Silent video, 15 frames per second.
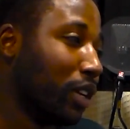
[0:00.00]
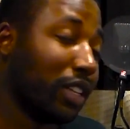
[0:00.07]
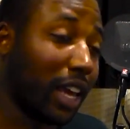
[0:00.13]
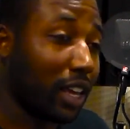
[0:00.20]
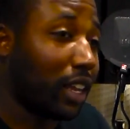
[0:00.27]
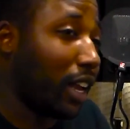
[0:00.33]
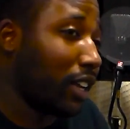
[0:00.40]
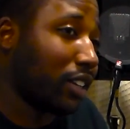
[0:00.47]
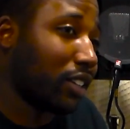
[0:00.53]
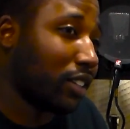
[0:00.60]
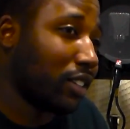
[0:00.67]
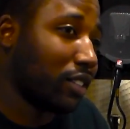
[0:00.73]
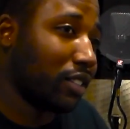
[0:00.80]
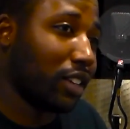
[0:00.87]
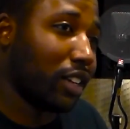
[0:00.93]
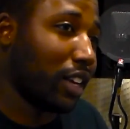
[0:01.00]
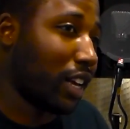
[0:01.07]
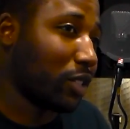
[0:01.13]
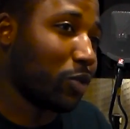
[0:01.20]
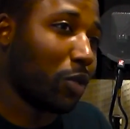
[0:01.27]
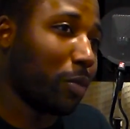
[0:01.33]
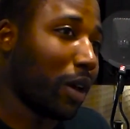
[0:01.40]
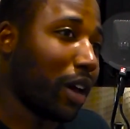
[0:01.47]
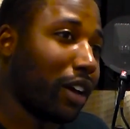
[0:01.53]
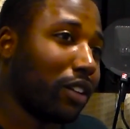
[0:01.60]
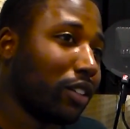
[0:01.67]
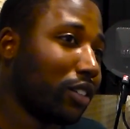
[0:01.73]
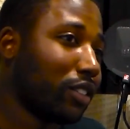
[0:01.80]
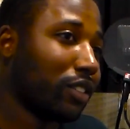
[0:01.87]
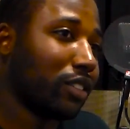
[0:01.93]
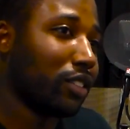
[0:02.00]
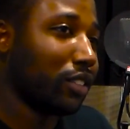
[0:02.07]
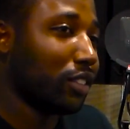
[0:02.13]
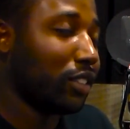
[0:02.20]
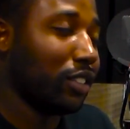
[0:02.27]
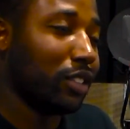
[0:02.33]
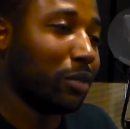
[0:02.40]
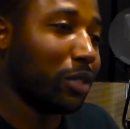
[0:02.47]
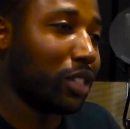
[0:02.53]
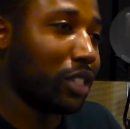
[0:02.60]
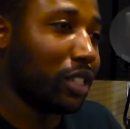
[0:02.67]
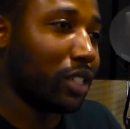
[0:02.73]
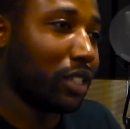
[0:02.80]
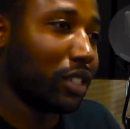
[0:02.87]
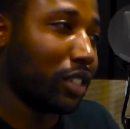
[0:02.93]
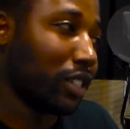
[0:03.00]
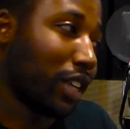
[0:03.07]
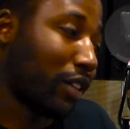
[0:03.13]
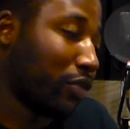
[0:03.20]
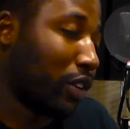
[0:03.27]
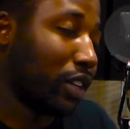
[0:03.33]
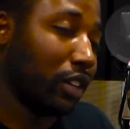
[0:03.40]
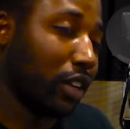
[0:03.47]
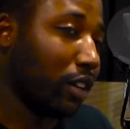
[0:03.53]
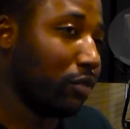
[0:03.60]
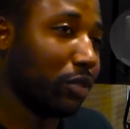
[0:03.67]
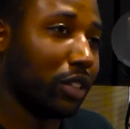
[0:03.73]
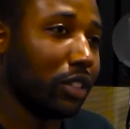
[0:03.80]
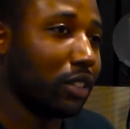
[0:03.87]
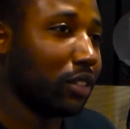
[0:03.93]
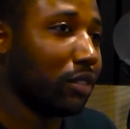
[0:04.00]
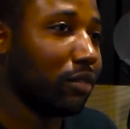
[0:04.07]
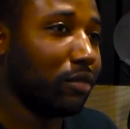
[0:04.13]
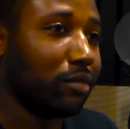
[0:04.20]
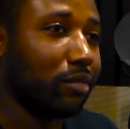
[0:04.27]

But they liked it, and that's what matters. You know what I'm saying? Because I fell in love with it.